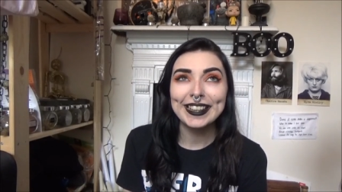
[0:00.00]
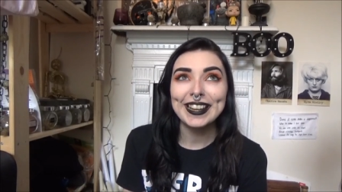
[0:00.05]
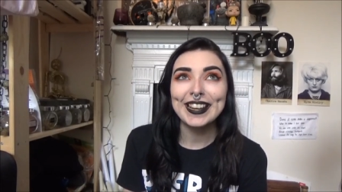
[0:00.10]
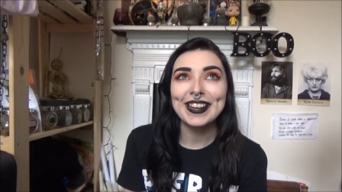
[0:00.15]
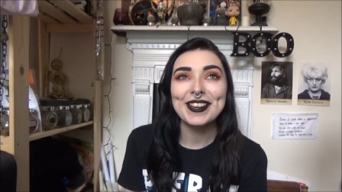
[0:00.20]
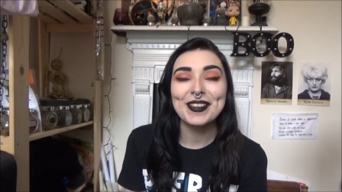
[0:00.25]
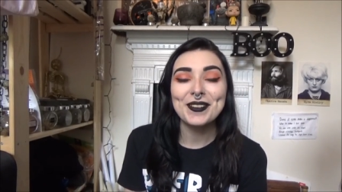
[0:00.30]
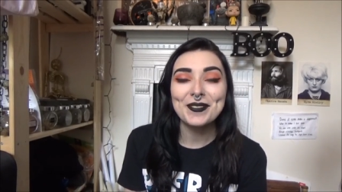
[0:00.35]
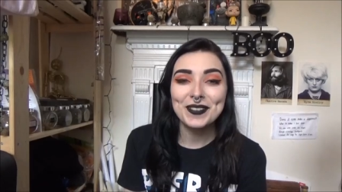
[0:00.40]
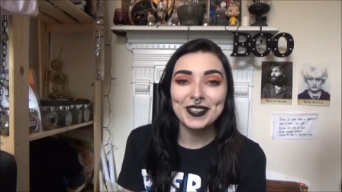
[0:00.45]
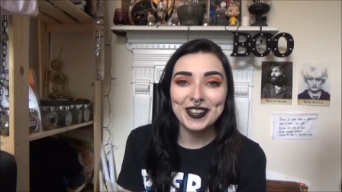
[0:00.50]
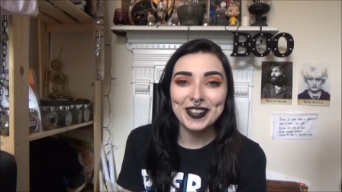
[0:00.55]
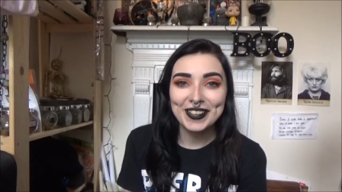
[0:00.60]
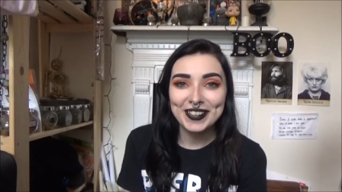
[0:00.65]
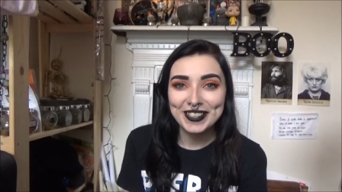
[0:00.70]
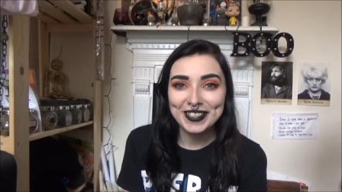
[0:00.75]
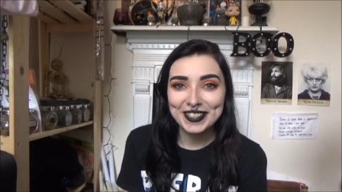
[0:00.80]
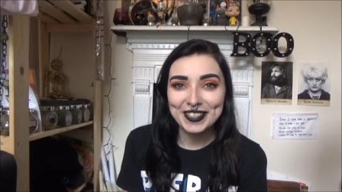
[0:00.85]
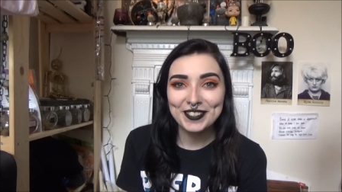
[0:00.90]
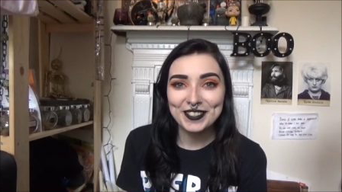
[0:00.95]
I hope you
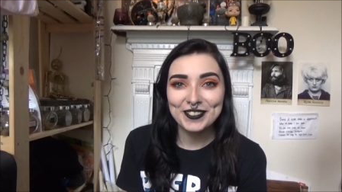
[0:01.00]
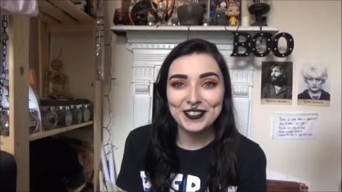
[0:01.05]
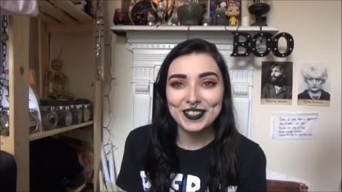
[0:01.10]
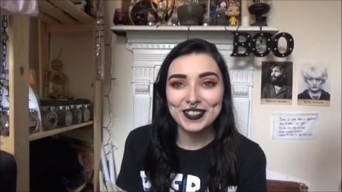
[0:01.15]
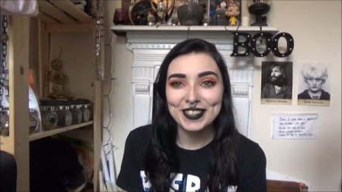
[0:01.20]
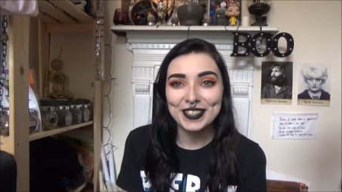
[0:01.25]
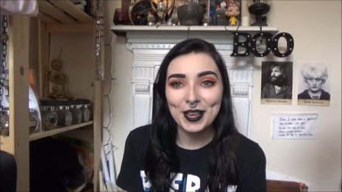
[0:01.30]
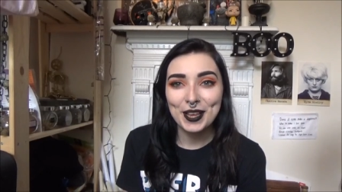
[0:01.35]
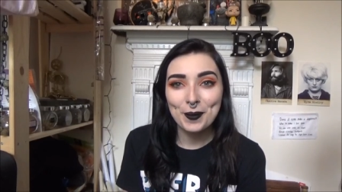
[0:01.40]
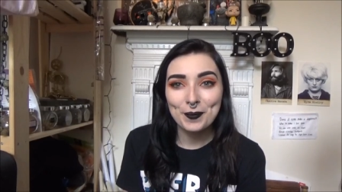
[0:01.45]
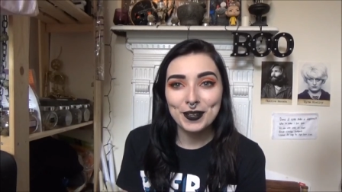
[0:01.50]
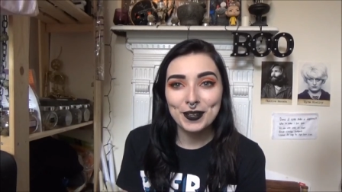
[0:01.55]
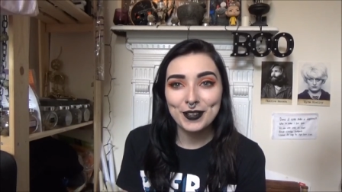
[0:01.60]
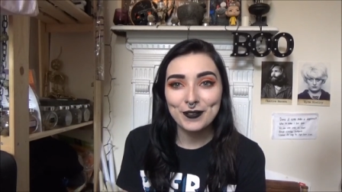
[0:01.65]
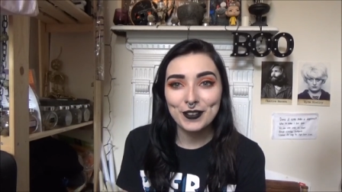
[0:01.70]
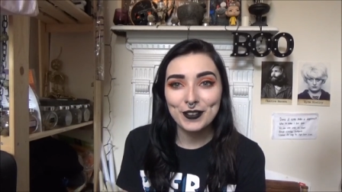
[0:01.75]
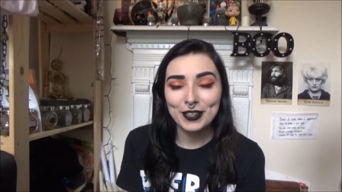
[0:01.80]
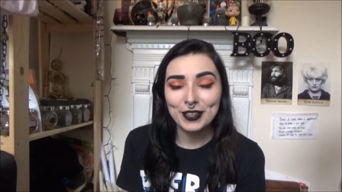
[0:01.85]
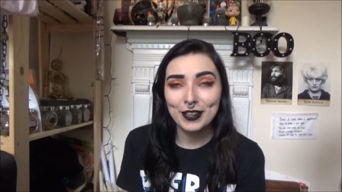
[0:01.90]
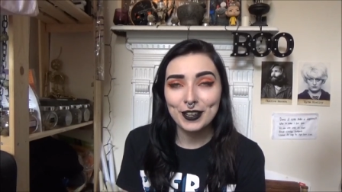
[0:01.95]
guys enjoyed this update
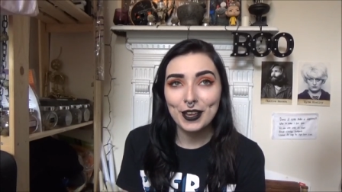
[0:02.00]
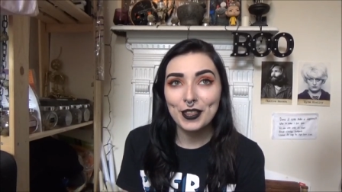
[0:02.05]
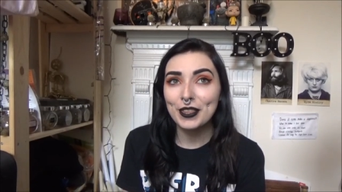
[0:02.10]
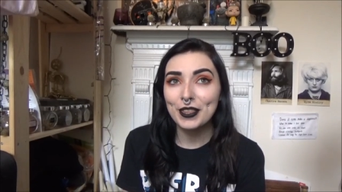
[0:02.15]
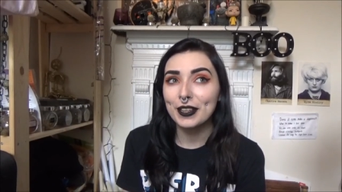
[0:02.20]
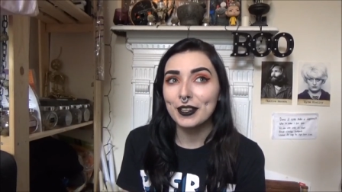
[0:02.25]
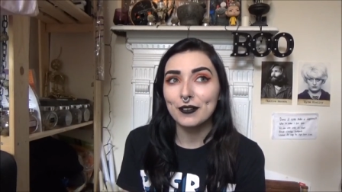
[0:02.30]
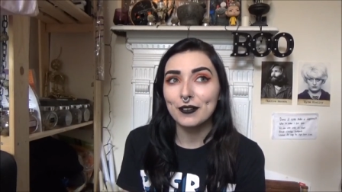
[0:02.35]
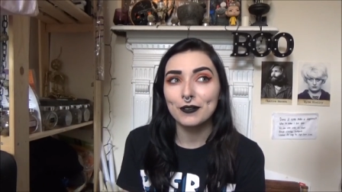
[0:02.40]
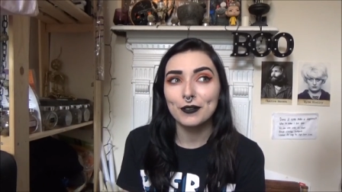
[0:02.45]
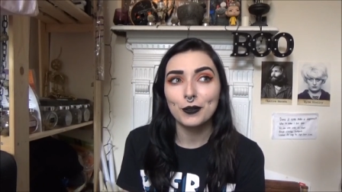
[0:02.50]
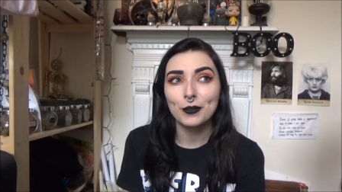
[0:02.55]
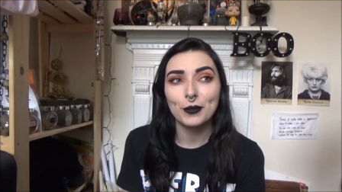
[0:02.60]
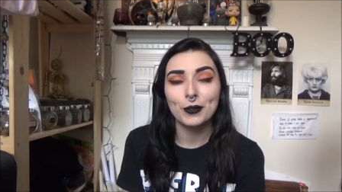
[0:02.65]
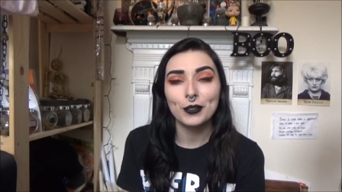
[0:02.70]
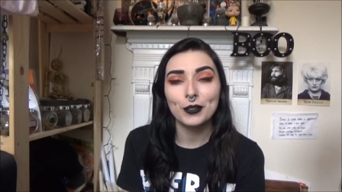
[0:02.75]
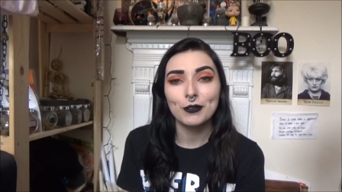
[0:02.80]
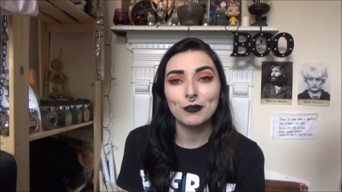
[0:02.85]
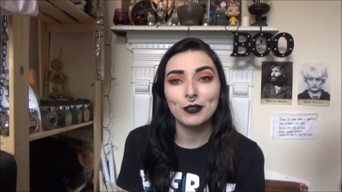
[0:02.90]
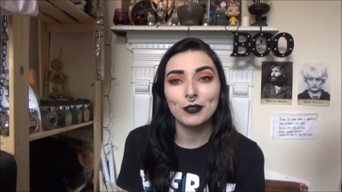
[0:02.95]
video. I think I've
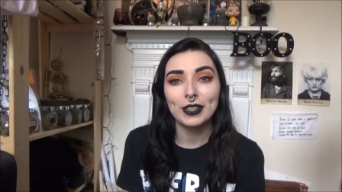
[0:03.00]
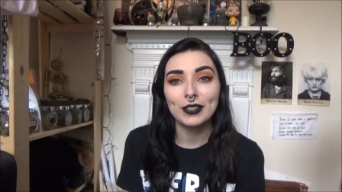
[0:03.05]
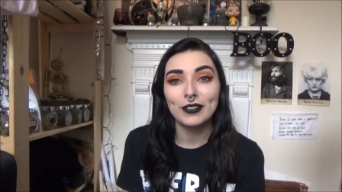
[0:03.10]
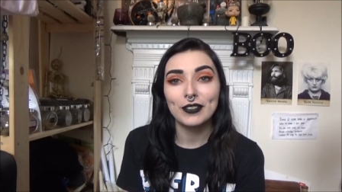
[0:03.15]
talked really